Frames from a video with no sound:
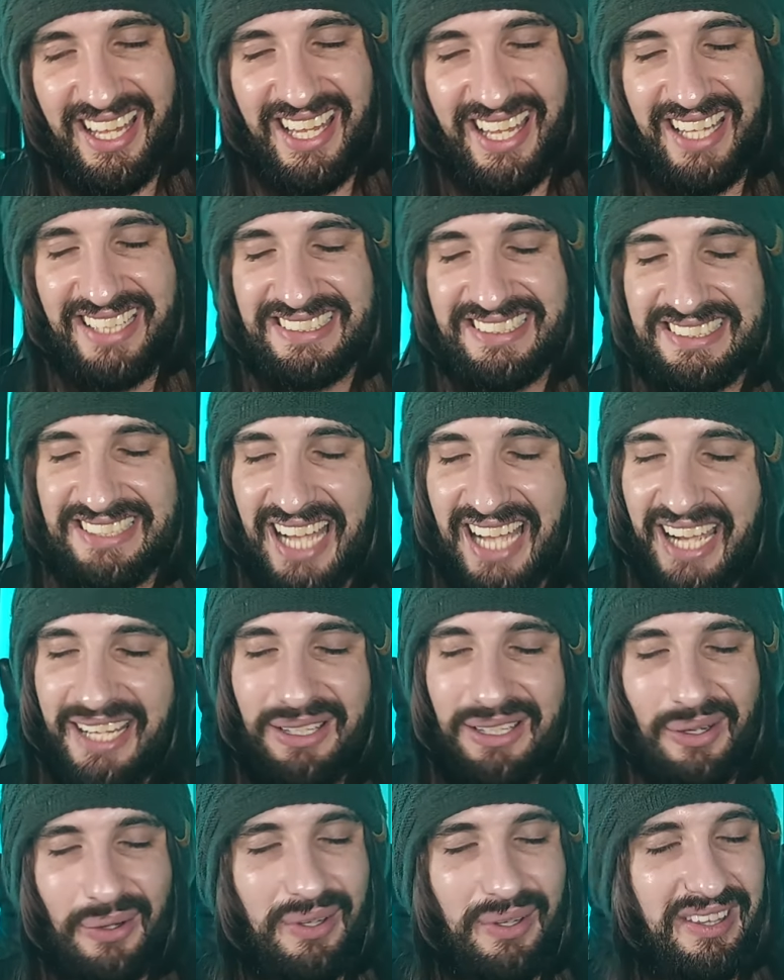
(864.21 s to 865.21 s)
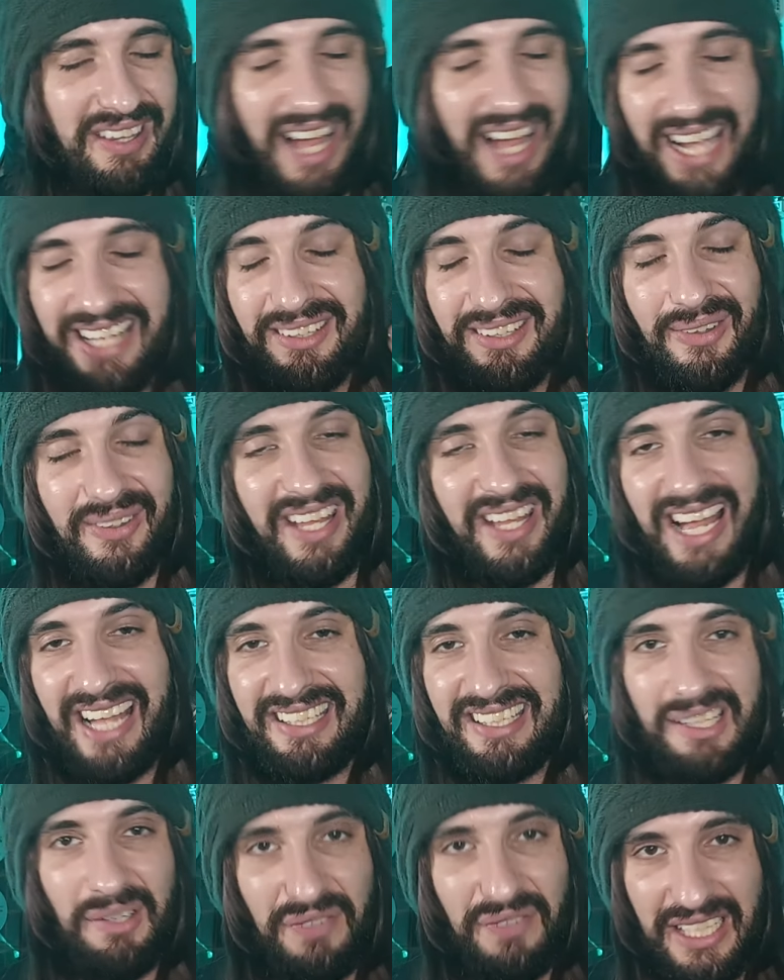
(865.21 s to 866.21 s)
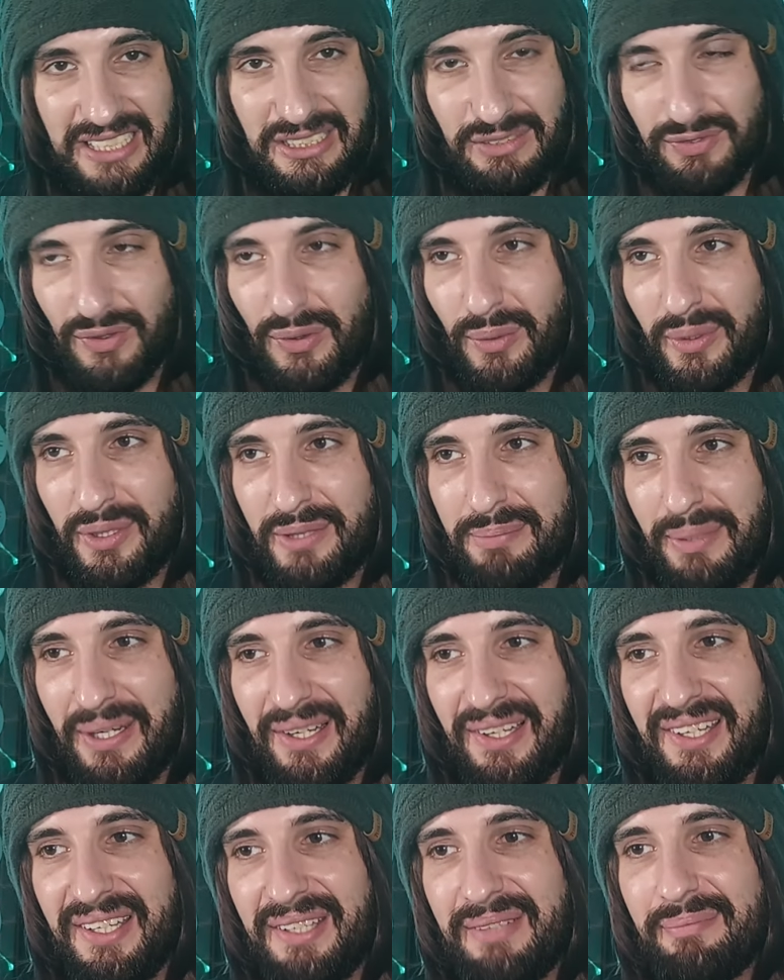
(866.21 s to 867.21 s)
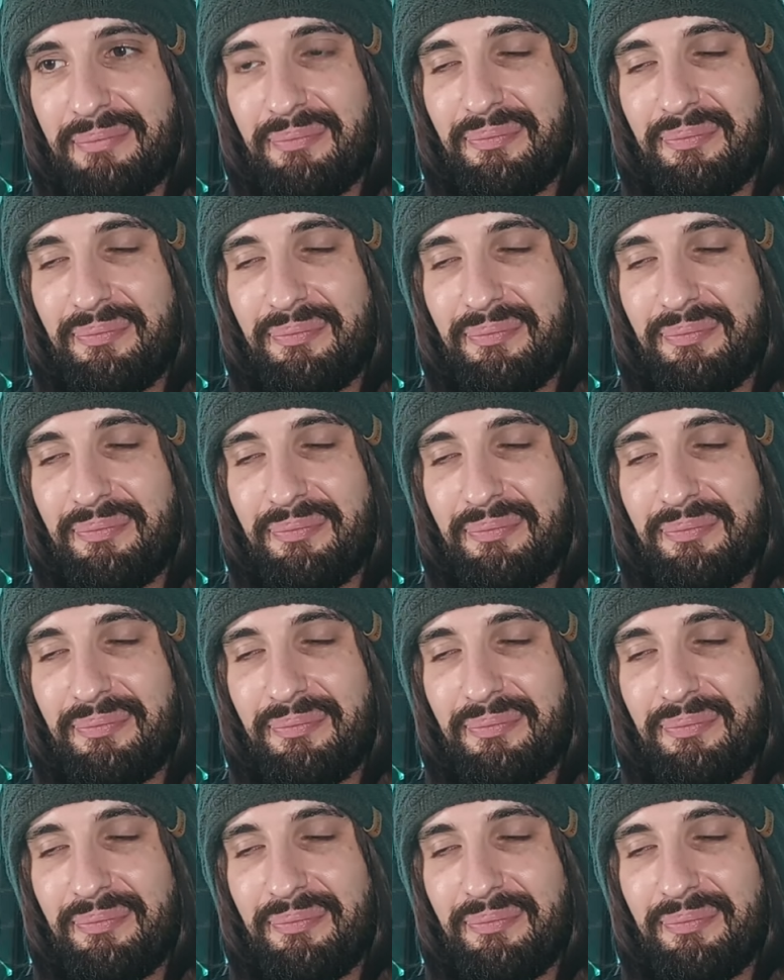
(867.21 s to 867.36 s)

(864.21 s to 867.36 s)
It's I know I know they added a fast forward button